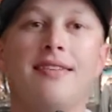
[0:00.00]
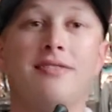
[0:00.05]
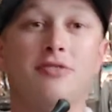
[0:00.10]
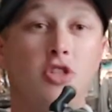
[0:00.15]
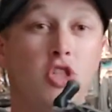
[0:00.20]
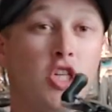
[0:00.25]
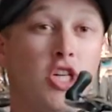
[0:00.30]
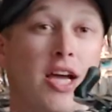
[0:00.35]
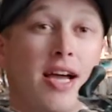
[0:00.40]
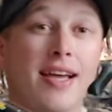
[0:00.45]

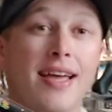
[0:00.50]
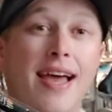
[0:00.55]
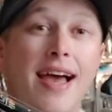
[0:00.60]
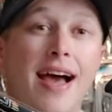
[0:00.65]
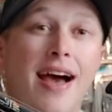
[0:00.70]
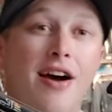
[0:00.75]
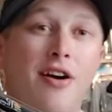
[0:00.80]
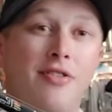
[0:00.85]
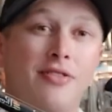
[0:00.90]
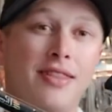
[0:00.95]
check
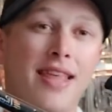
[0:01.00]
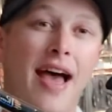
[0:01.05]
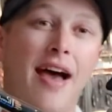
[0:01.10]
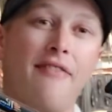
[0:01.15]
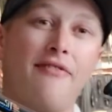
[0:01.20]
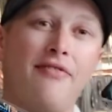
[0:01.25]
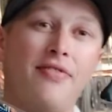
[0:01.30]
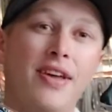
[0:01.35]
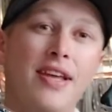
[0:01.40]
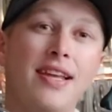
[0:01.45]
out
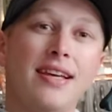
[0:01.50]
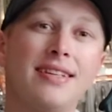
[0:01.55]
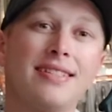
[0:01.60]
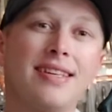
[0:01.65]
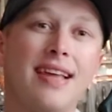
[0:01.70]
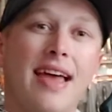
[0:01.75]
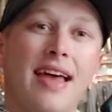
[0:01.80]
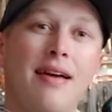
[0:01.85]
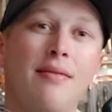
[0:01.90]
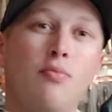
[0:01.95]
that Phenix
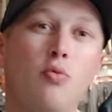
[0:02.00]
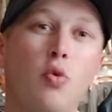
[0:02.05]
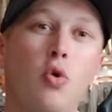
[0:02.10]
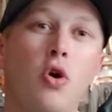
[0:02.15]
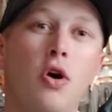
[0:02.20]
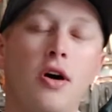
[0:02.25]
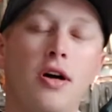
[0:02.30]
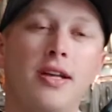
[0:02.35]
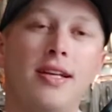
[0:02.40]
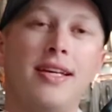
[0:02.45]

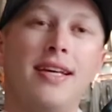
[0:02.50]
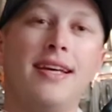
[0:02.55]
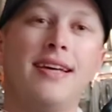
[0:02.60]
M1